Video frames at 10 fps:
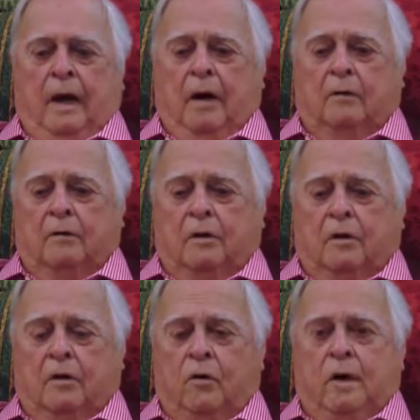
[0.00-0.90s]
I was going
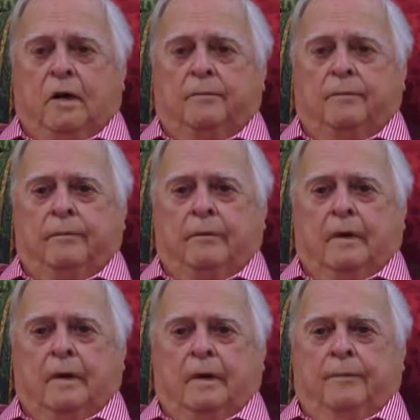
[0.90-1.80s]
to quit,
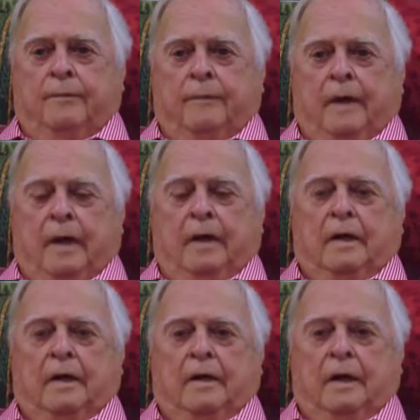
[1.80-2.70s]
and
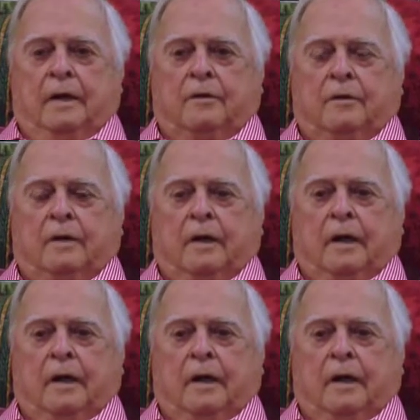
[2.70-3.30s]
it isn't,